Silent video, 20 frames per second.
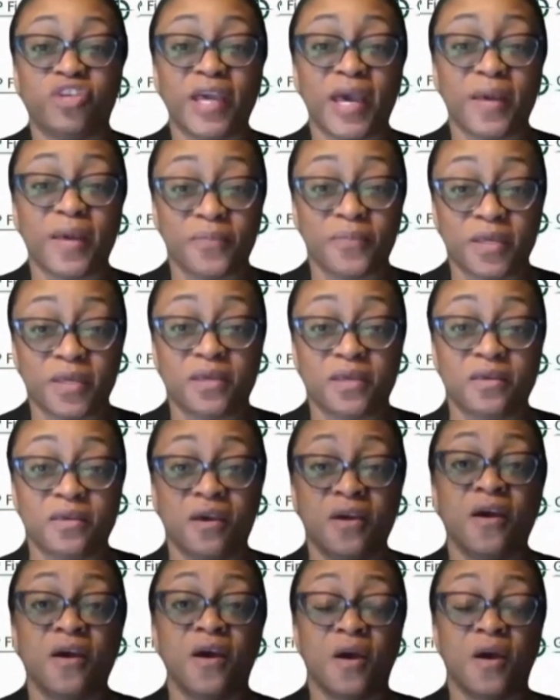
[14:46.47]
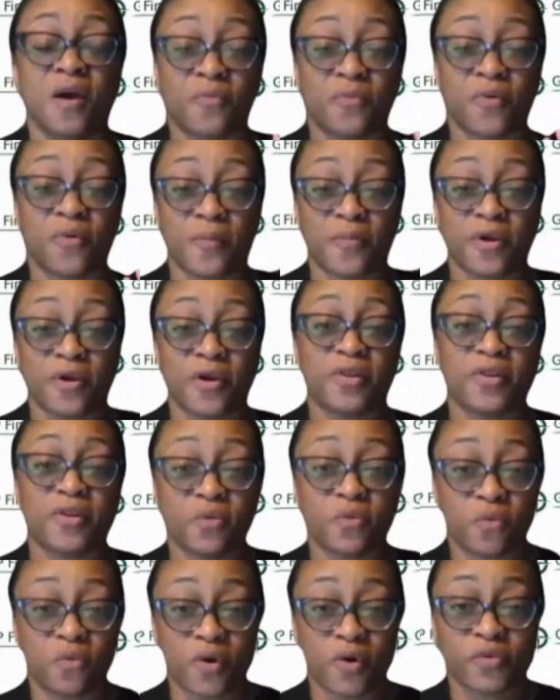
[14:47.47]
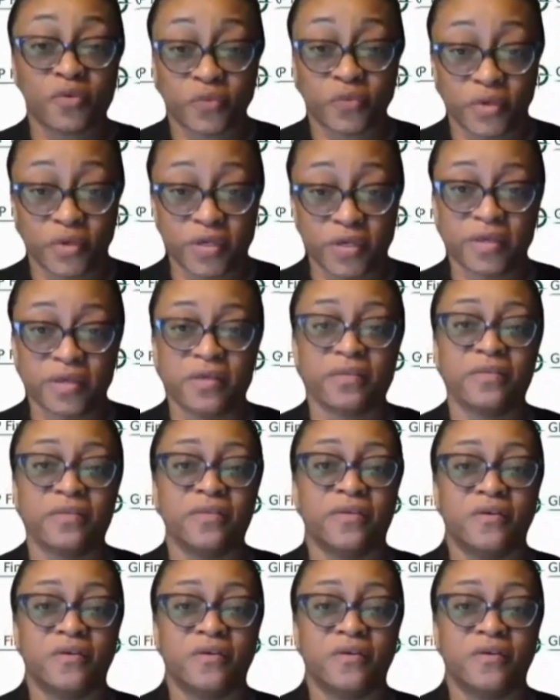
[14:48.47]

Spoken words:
GIP primarily works with